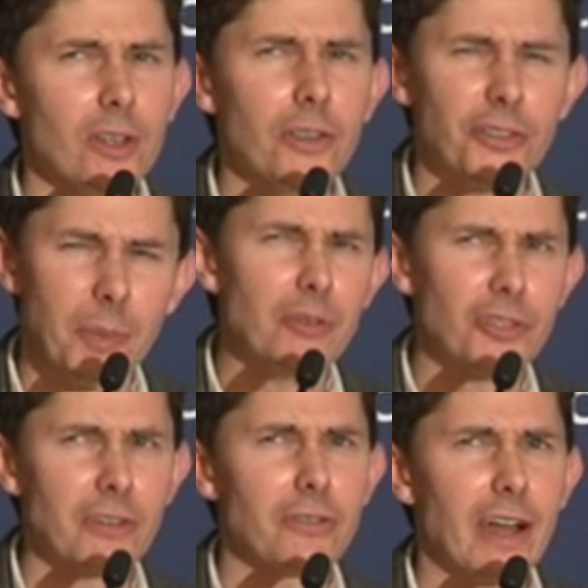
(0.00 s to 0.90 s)
there's some
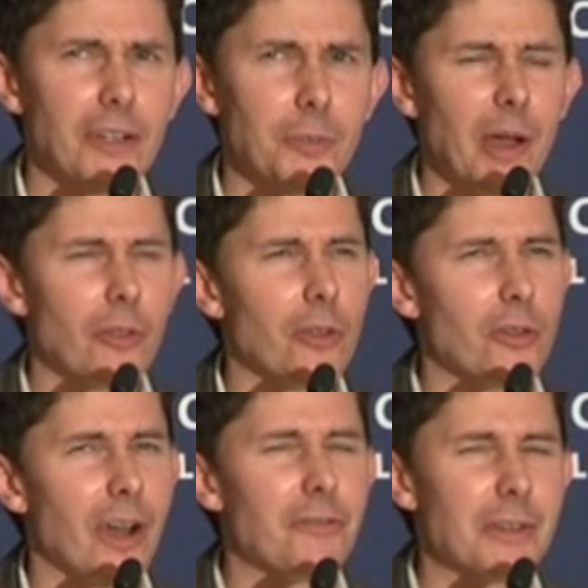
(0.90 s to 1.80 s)
interesting fact about
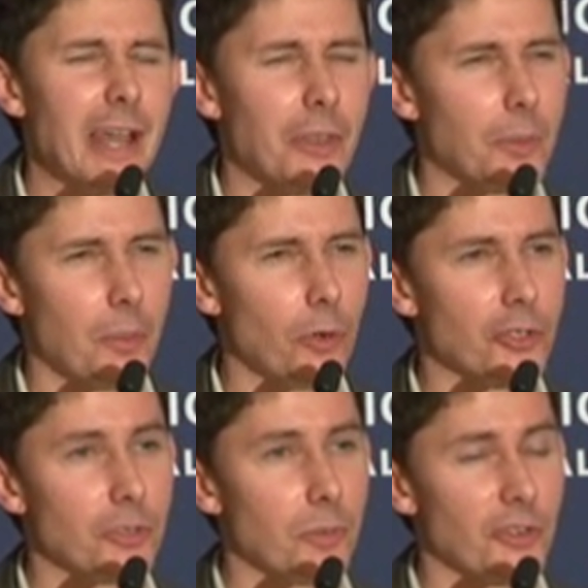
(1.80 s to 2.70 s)

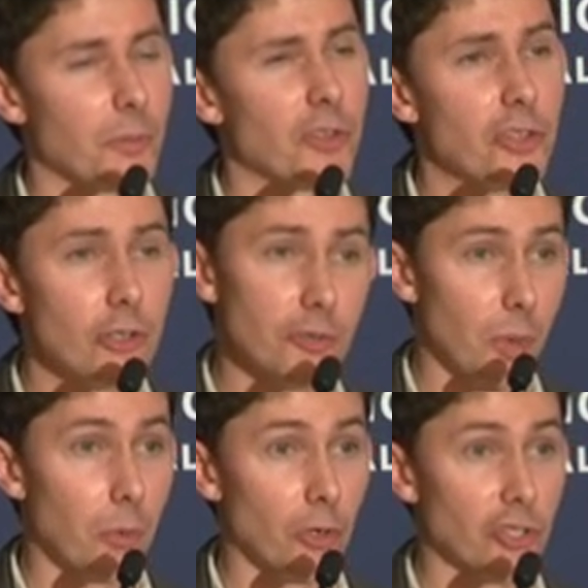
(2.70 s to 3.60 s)
some huge
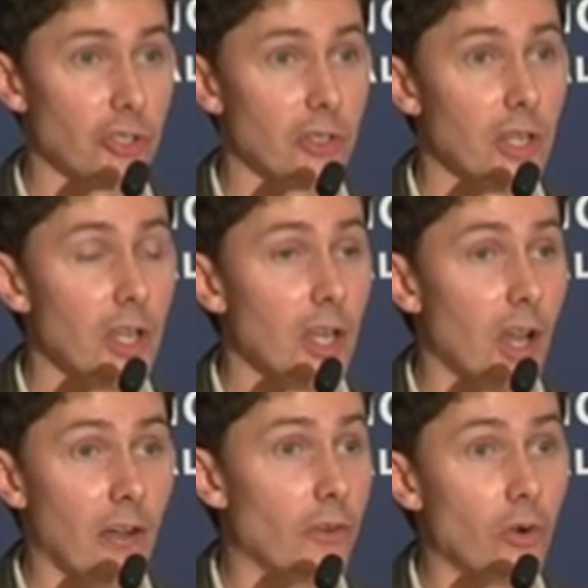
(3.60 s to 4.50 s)
proportion
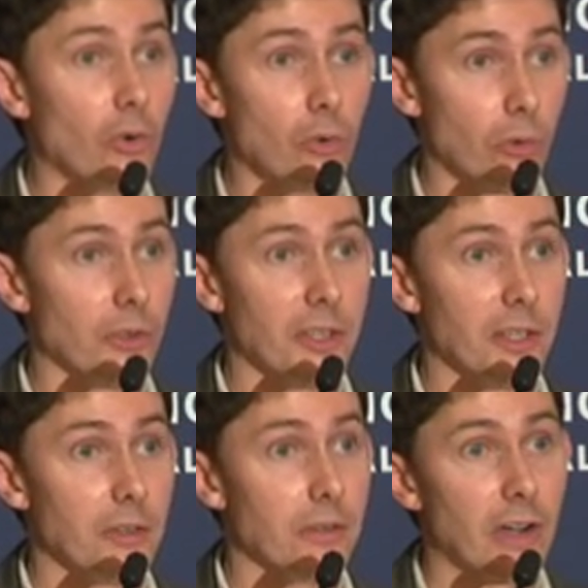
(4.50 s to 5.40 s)
of all
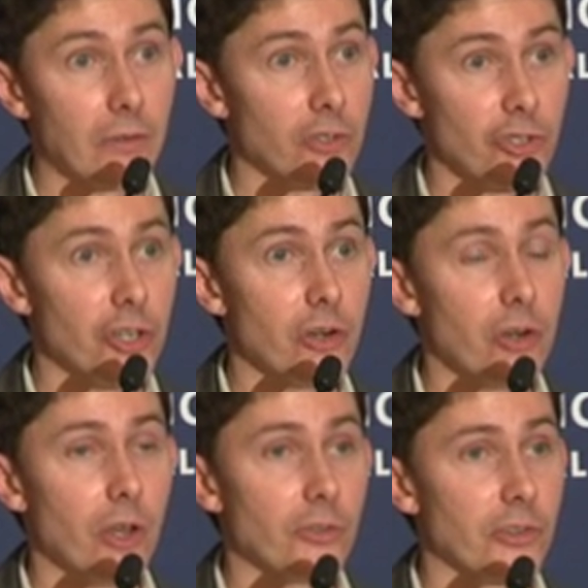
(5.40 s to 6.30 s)
the 500 euro
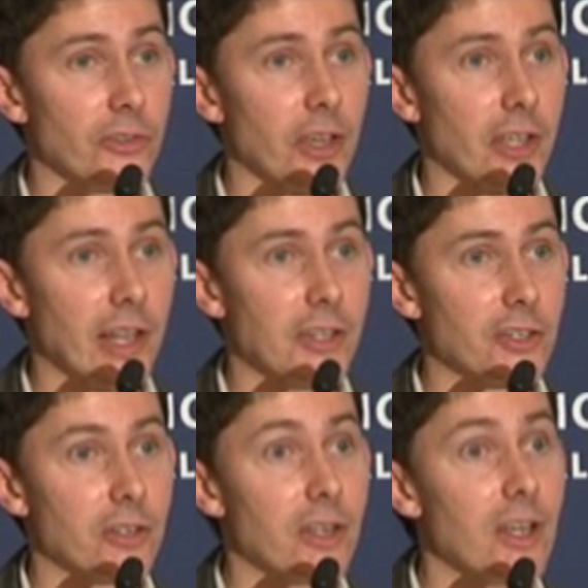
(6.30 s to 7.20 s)
notes in
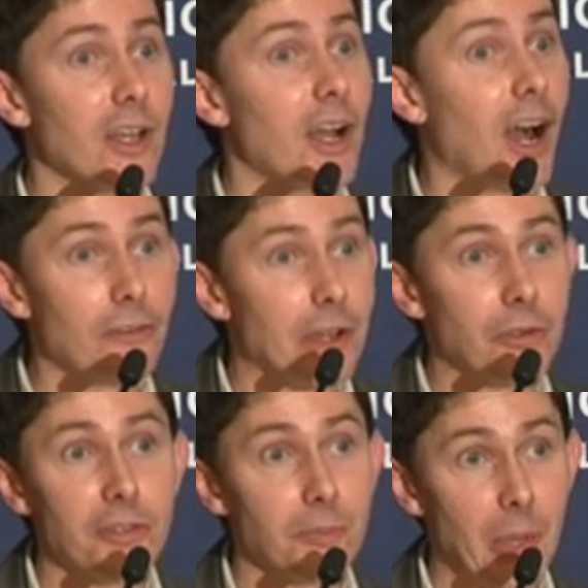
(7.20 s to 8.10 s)
circulation are
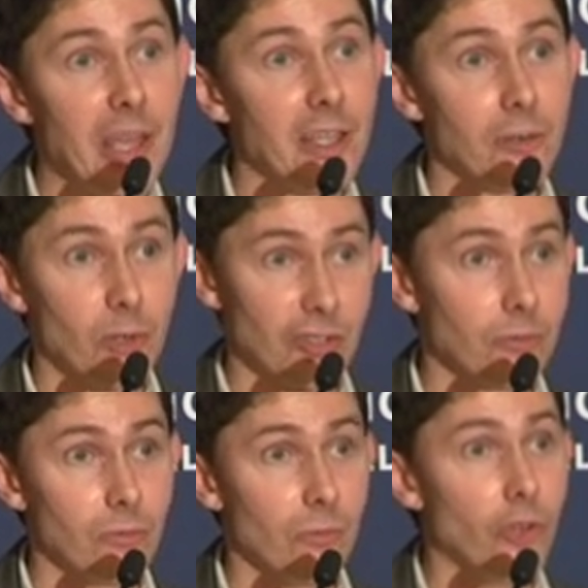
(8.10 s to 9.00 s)
found in Spain, which,
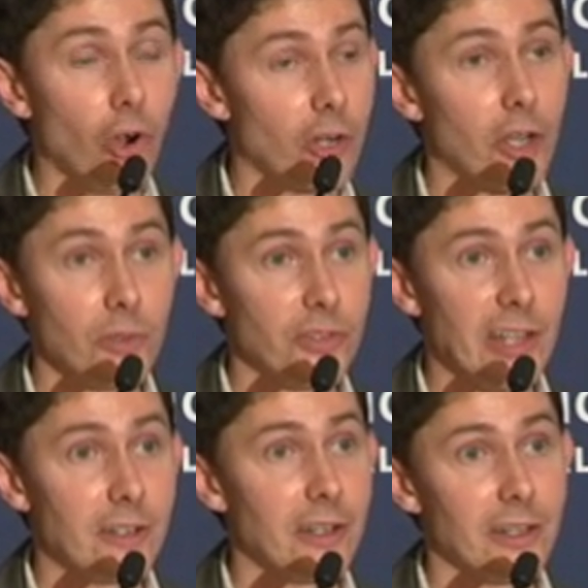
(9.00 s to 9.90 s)
not
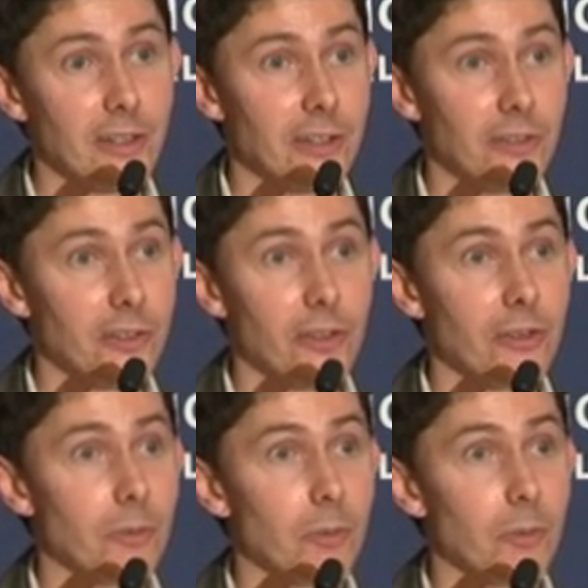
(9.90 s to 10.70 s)
coincidentally, is the